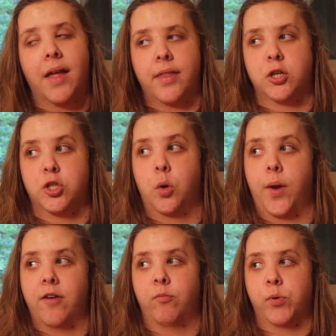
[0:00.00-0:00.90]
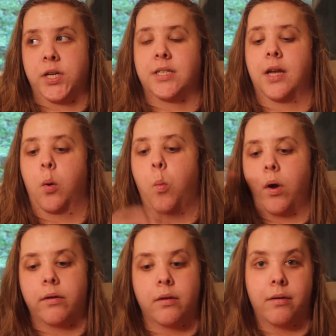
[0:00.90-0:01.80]
There's no way of predicting
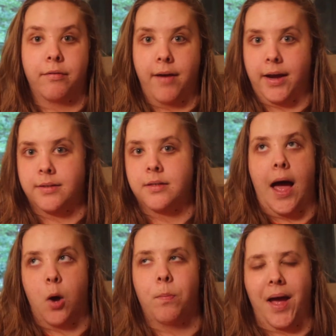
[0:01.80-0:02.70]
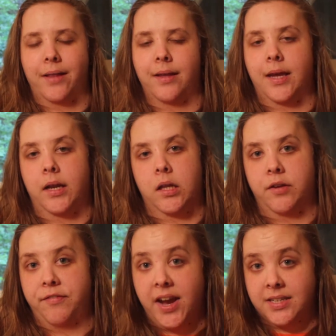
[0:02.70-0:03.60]
what it'll affect, how badly it'll
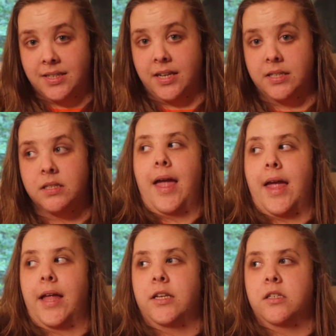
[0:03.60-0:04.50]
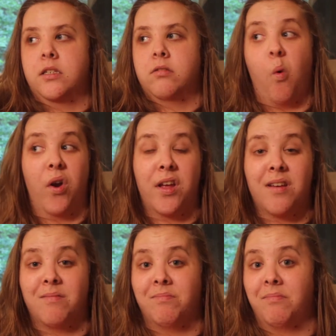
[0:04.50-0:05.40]
affect it, and what
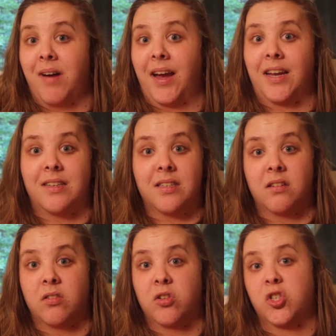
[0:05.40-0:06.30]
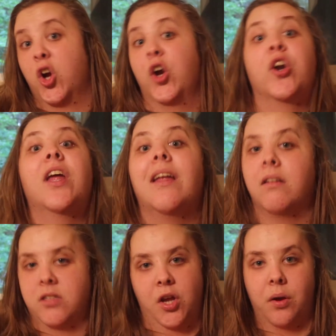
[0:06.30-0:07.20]
it might turn
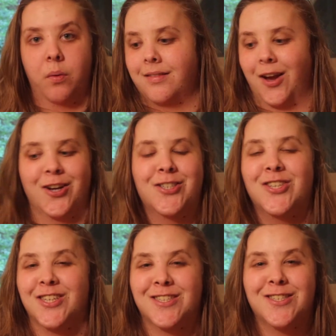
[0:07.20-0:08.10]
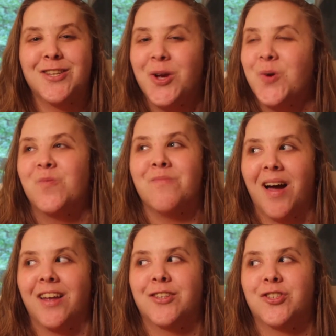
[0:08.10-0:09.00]
into. There's just too
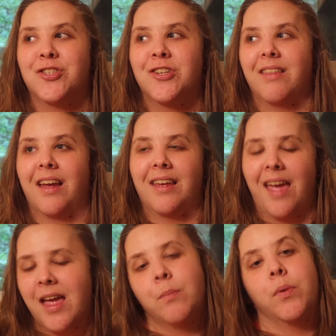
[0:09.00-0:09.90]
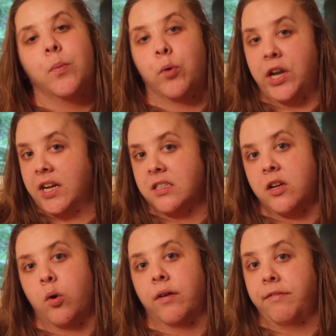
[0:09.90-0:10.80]
much that can't be
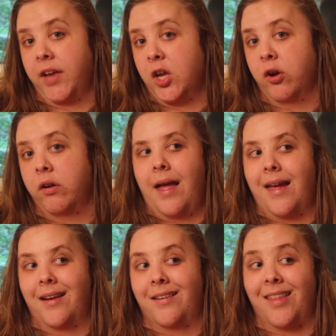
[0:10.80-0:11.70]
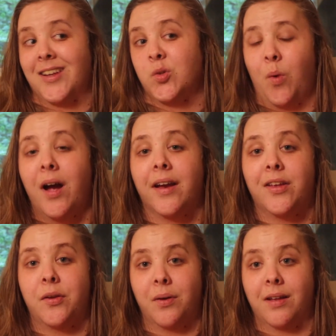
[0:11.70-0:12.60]
predicted or figured, and that's why you